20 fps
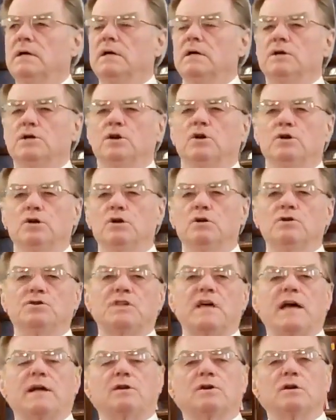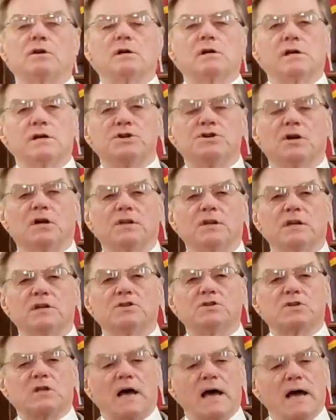You use that courage on
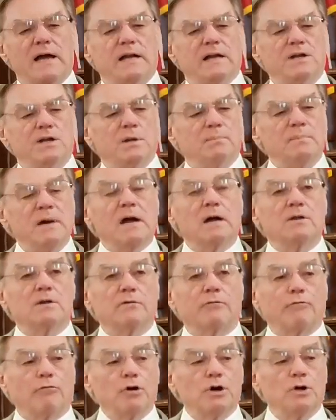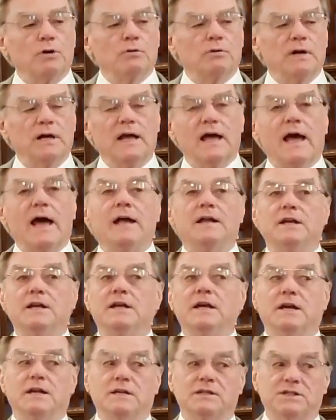this side and you bear the fruit and you
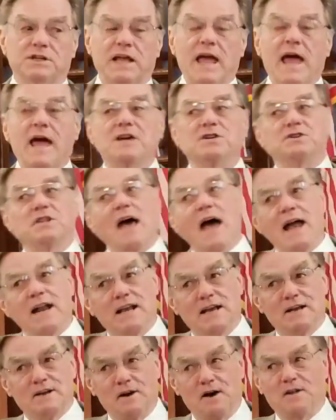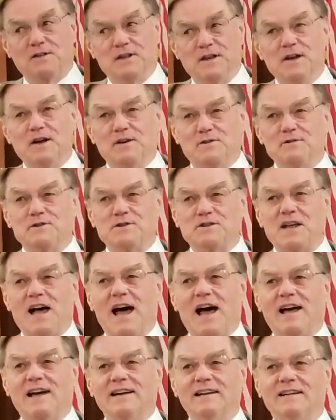get to cash that in on the other
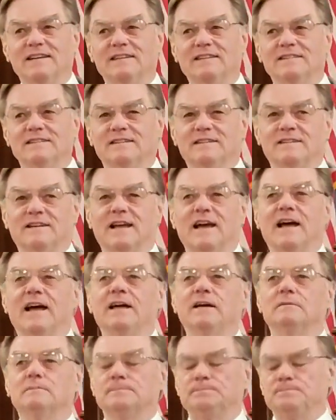side, okay?